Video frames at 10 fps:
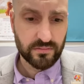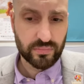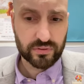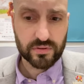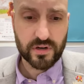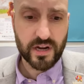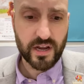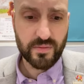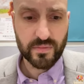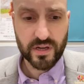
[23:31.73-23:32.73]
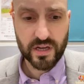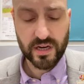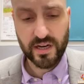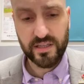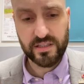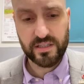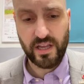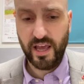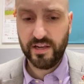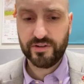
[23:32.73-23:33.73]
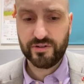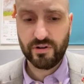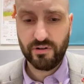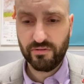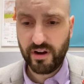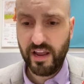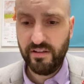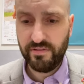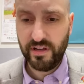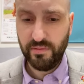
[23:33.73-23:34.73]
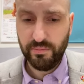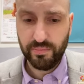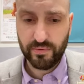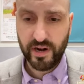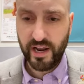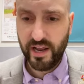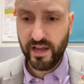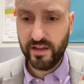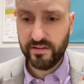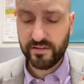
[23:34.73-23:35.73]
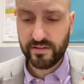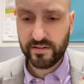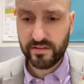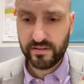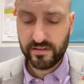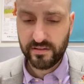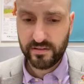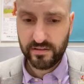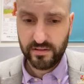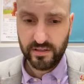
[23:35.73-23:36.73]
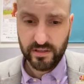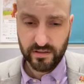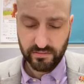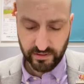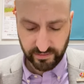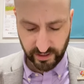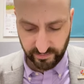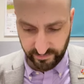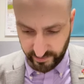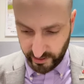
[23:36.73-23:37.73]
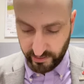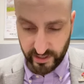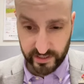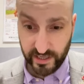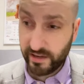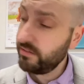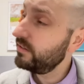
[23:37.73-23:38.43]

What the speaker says: Prime Cuts Extra Gravy brand. Wonder if I can figure this out.